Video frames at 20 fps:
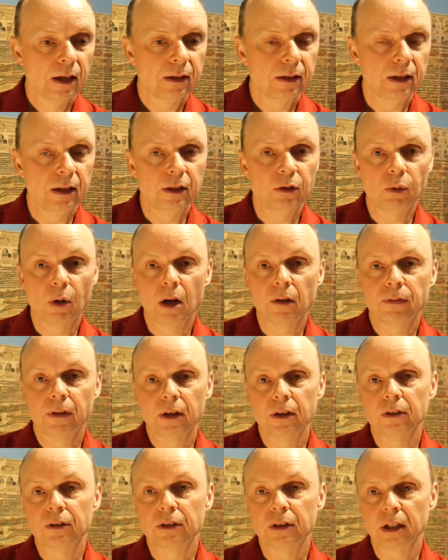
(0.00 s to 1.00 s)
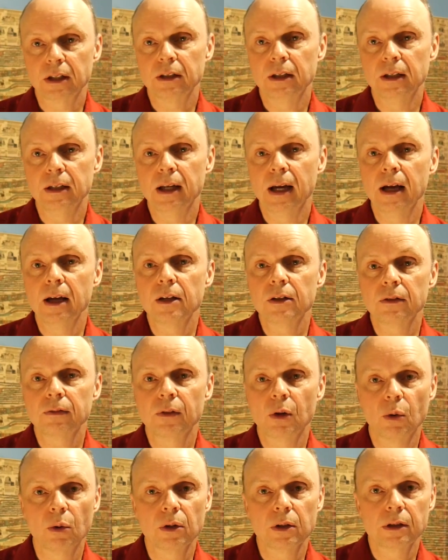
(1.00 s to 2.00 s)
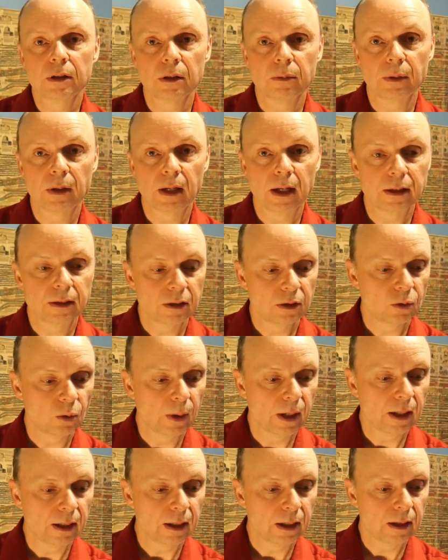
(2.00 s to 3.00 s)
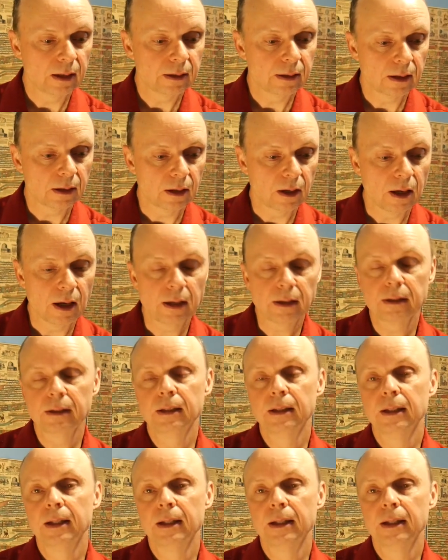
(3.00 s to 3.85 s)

the 1260 days, of course, that we like to dwell on a lot